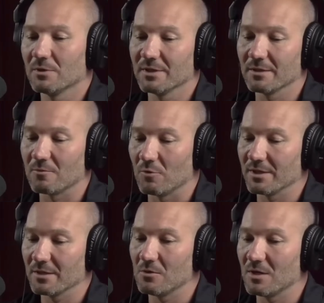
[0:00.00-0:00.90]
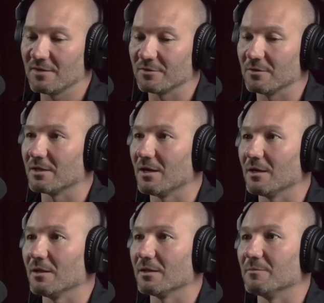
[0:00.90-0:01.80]
they go after a guy
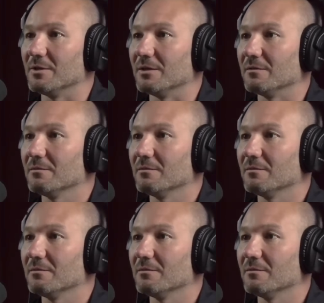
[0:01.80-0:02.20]
like me,